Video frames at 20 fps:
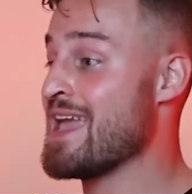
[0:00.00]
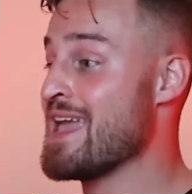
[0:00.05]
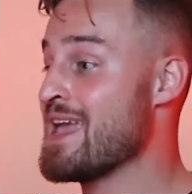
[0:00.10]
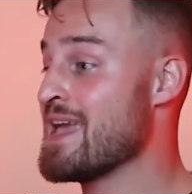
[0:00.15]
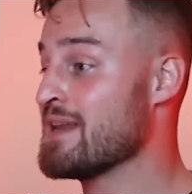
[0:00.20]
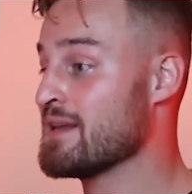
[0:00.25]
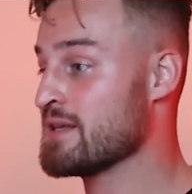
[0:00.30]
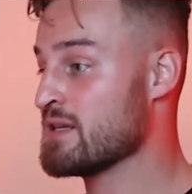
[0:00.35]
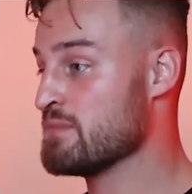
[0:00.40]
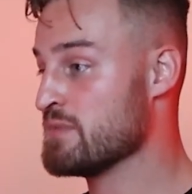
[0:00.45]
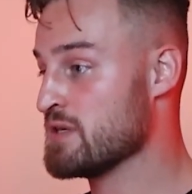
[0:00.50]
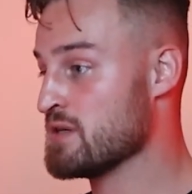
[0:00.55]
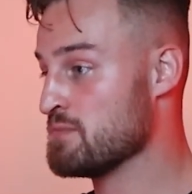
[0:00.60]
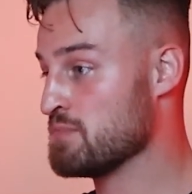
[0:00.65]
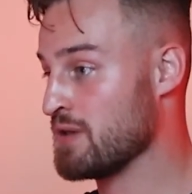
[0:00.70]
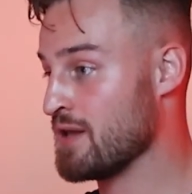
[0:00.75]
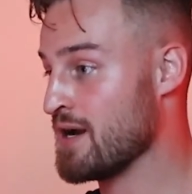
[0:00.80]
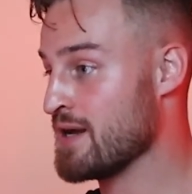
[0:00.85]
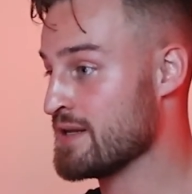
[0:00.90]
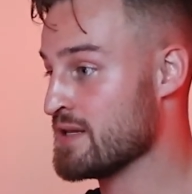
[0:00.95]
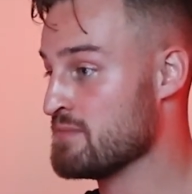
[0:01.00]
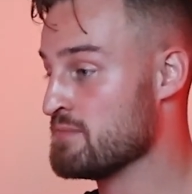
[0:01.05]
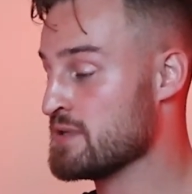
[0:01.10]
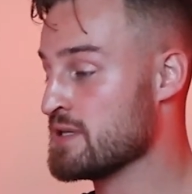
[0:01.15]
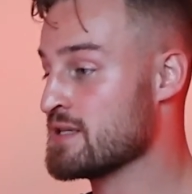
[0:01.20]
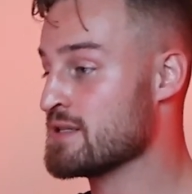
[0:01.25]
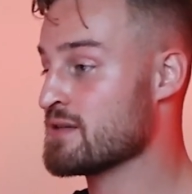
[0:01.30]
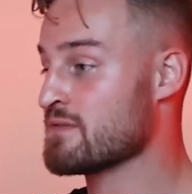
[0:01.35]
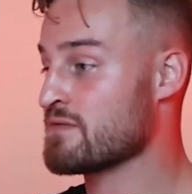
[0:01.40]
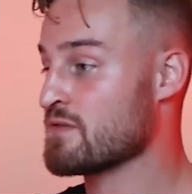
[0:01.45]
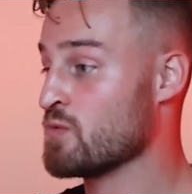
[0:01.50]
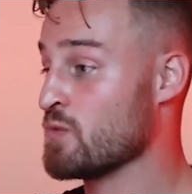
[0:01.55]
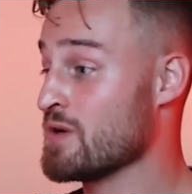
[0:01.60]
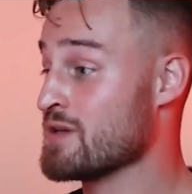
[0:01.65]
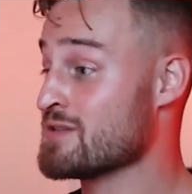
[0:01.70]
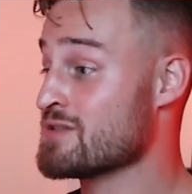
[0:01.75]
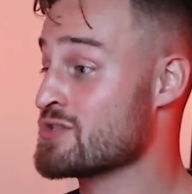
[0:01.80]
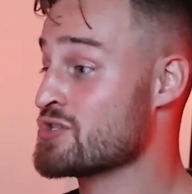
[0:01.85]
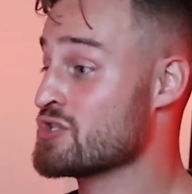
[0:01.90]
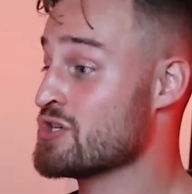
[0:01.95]
and can be applied in many different
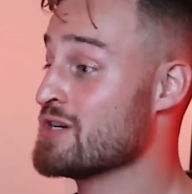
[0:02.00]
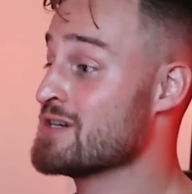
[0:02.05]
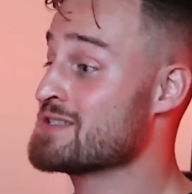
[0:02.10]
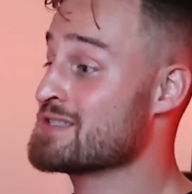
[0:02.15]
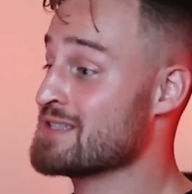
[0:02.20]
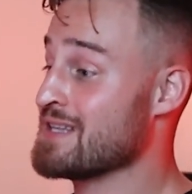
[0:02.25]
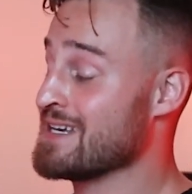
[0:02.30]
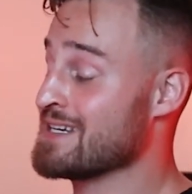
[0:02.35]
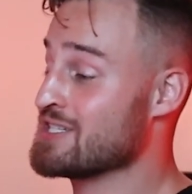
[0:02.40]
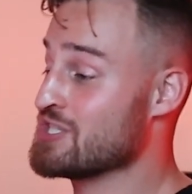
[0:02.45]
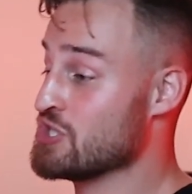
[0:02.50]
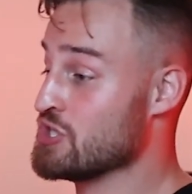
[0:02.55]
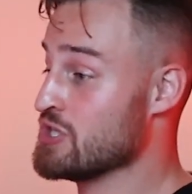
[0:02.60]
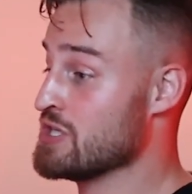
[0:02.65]
ways, just like